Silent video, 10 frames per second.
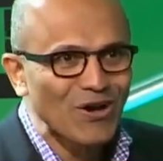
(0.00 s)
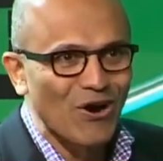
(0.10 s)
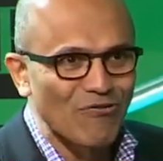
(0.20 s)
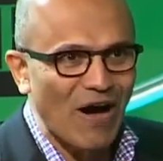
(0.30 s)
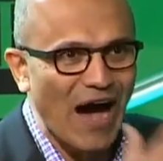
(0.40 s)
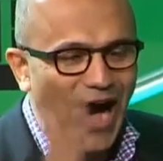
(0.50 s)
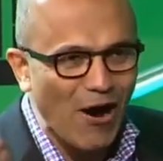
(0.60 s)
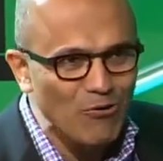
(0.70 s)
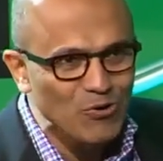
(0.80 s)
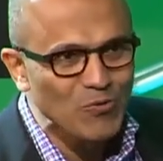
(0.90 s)
of
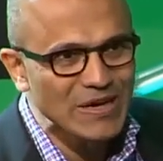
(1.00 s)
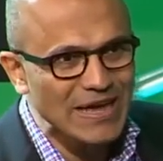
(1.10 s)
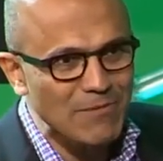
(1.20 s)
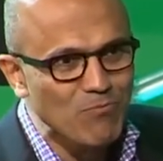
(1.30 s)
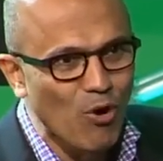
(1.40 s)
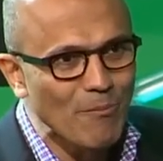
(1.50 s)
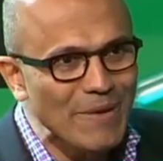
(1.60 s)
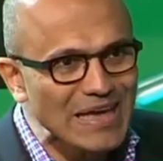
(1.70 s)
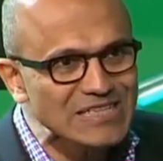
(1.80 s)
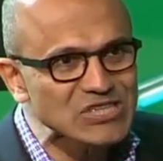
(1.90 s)
how do we get more
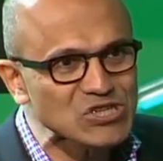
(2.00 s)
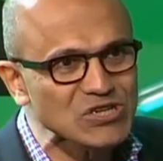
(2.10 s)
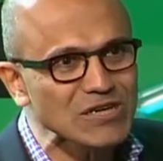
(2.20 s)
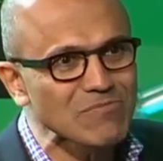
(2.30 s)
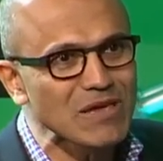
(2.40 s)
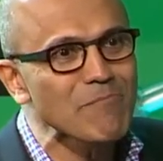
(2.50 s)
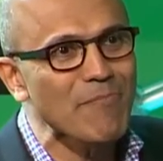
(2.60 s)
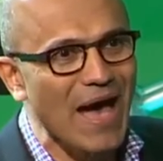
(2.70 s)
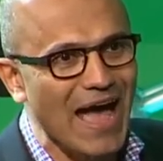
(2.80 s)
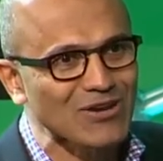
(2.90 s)
mainstream
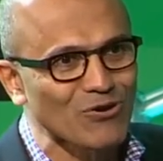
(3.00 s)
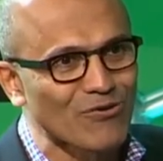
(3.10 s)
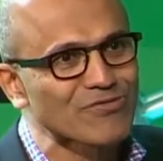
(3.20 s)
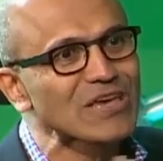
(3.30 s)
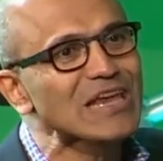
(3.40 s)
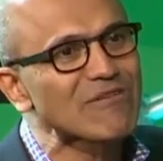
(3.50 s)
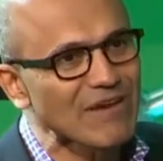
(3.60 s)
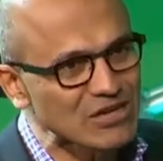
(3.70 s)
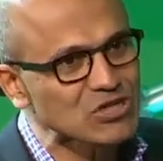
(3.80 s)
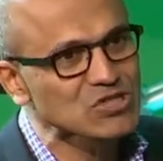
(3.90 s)
impact of the
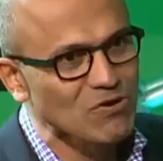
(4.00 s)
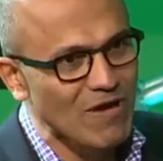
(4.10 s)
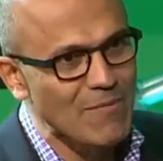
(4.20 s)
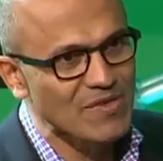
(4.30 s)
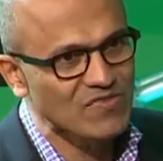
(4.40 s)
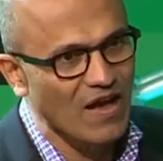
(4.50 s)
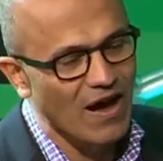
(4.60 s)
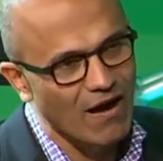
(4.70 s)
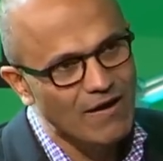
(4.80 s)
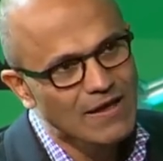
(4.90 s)
innovations of
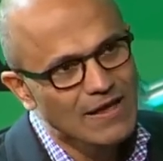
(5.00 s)
MSR.